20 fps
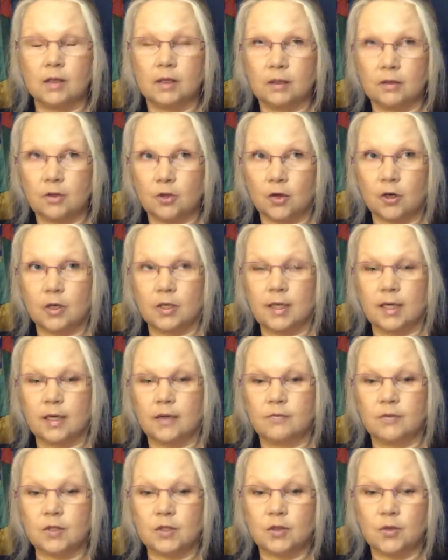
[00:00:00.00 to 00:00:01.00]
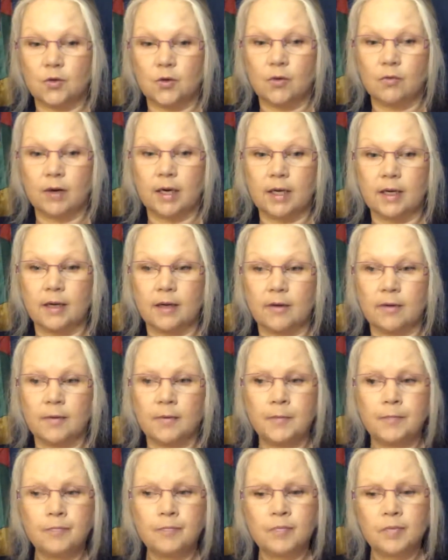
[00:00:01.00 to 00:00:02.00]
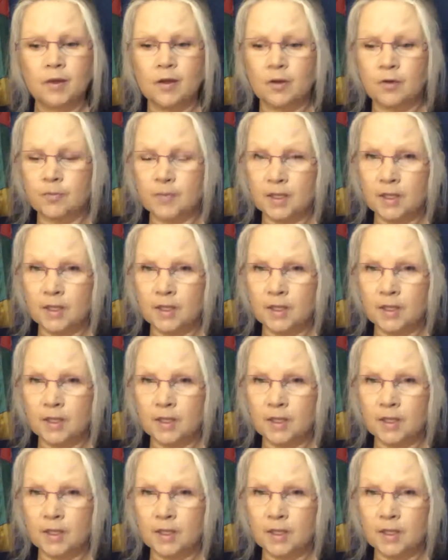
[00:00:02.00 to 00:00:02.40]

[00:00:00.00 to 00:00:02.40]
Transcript: dark night of the soul right now, you'll be